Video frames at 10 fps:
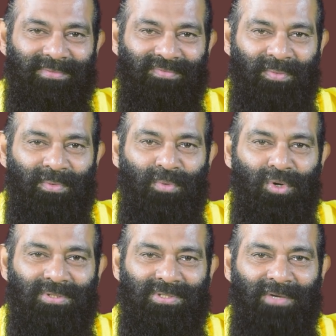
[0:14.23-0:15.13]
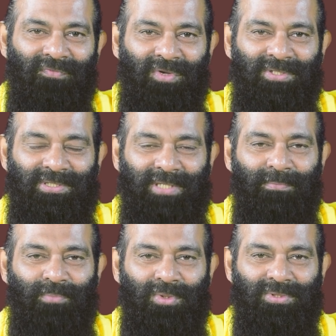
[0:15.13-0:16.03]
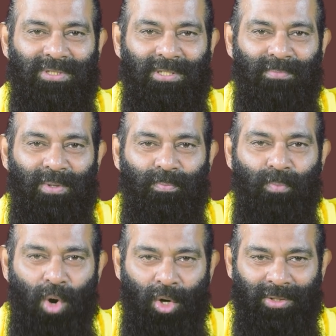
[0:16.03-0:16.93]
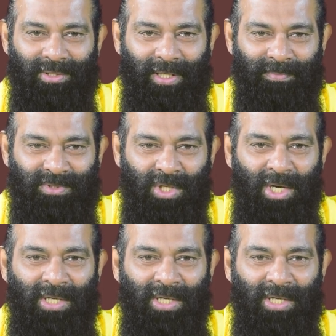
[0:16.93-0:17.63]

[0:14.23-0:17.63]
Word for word: from the book Zen Flesh, Zen Bones written by Paul Reps,